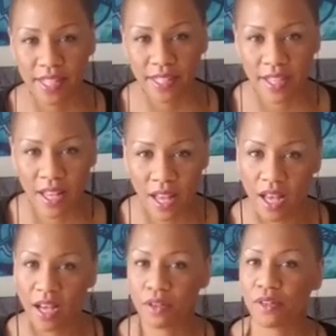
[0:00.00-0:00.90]
it
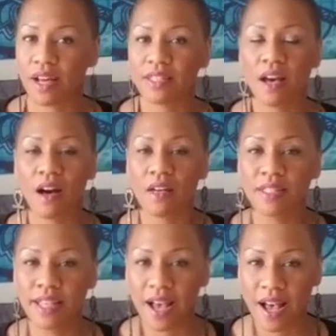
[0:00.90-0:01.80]
across all
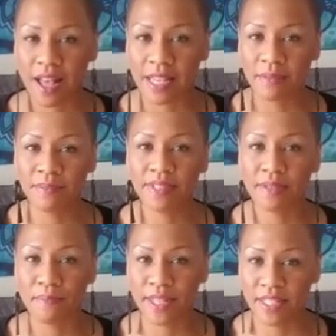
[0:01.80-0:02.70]
time,
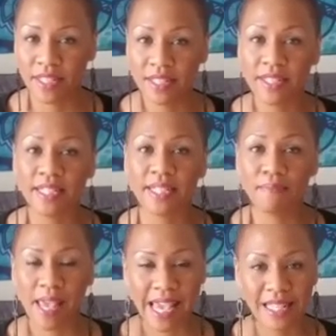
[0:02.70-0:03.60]
dimension,
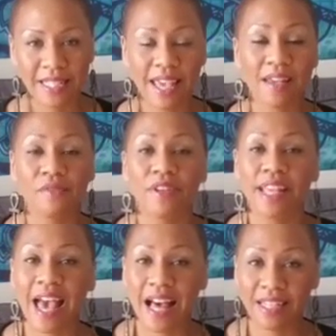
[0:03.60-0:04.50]
space, and
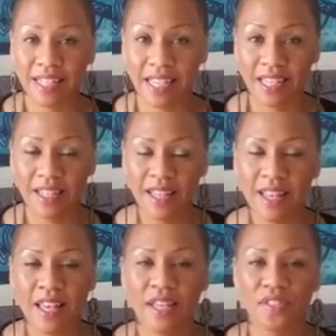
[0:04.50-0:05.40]
reality.
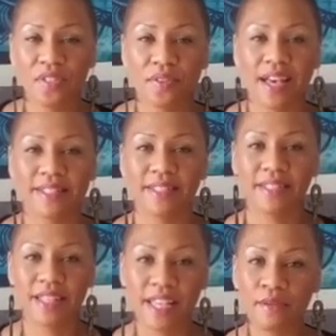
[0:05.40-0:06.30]
So that's the
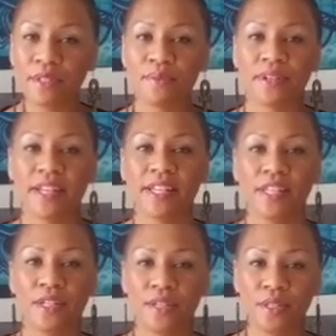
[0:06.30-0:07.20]
language we're going
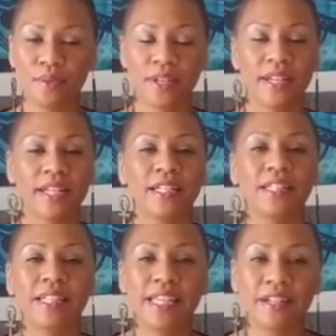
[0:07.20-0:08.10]
to use. We're going to
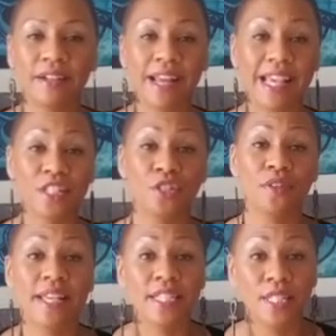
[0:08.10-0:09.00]
clear and
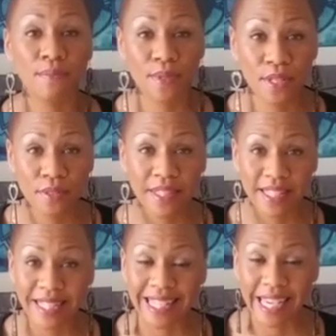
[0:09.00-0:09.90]
transmute
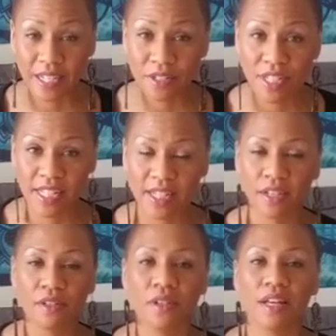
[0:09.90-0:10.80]
this energy
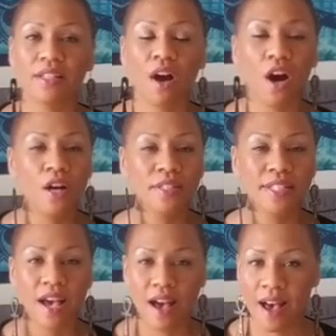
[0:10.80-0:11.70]
across all
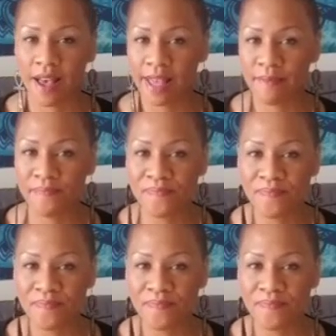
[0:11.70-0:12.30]
time.